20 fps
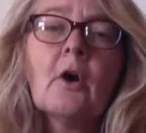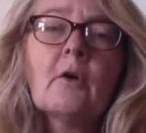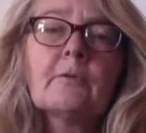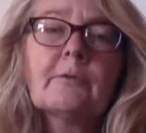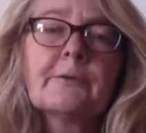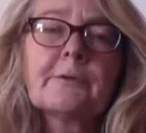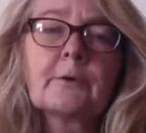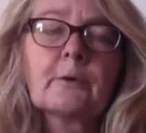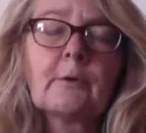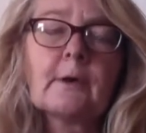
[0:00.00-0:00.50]

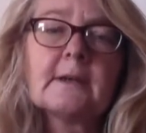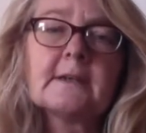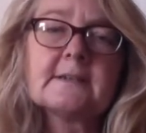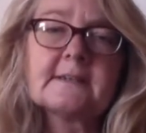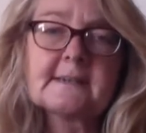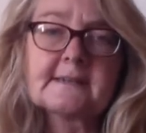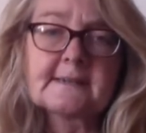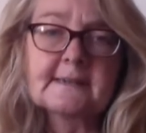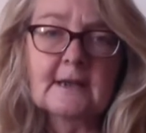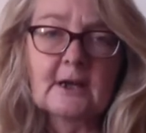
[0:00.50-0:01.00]
for the graded
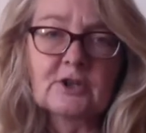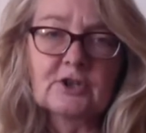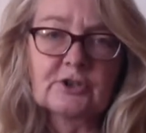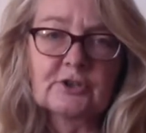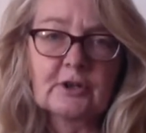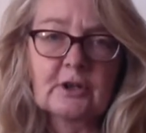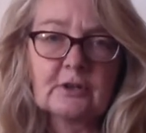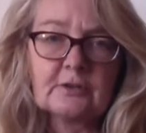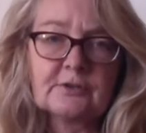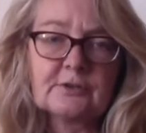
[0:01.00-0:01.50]

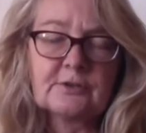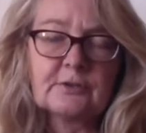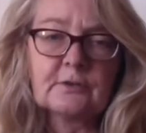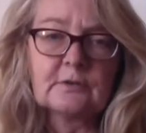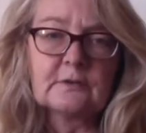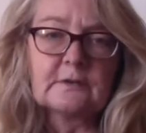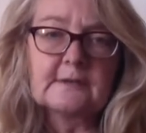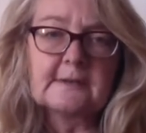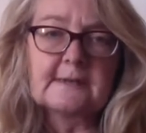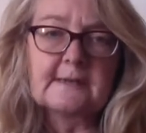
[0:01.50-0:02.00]
discussion on
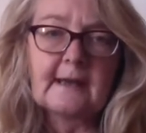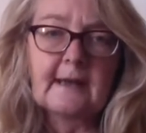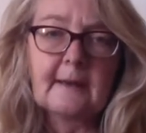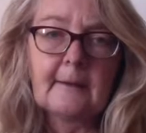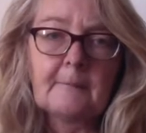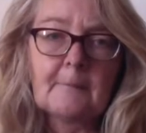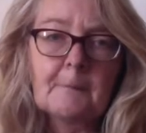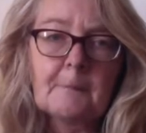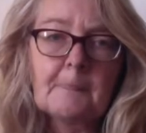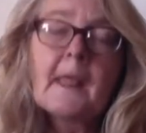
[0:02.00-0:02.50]
Tuesday.